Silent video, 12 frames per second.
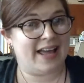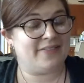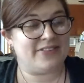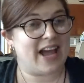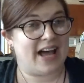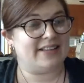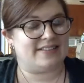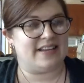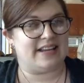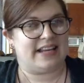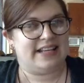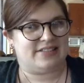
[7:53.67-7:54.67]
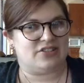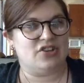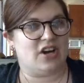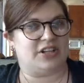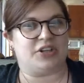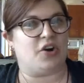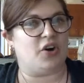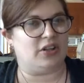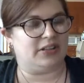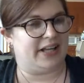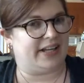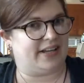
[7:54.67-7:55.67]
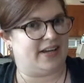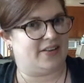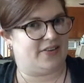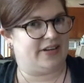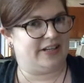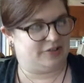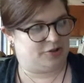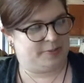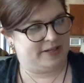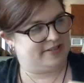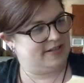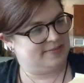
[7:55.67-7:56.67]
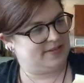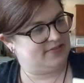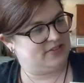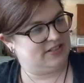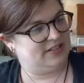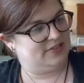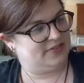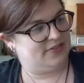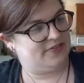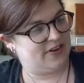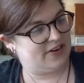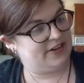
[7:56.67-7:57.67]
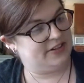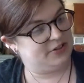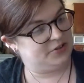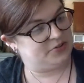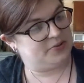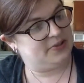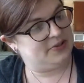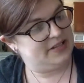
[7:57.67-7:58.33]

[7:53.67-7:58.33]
It's not at all like other English place names I've seen. It's very unusual.